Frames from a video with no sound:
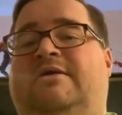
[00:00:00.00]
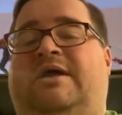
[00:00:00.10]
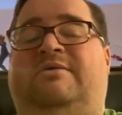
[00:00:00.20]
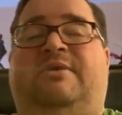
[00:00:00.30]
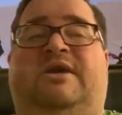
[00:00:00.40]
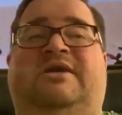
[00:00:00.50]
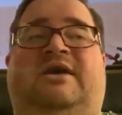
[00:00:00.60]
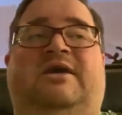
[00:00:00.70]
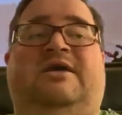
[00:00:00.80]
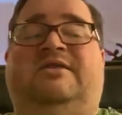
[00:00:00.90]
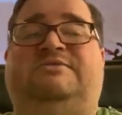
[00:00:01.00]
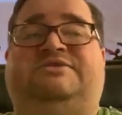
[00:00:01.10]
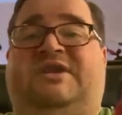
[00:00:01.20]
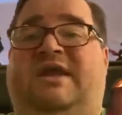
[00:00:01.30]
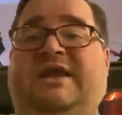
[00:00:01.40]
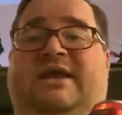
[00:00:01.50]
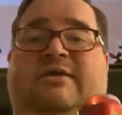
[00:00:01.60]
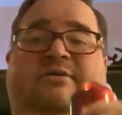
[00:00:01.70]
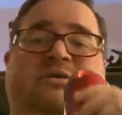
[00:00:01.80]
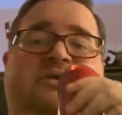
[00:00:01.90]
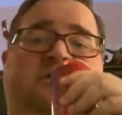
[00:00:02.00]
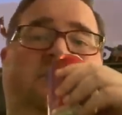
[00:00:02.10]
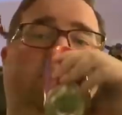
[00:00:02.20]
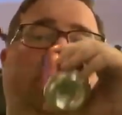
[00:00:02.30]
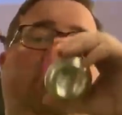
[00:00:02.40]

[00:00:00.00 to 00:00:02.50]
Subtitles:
I die. I think we're just going to hang out and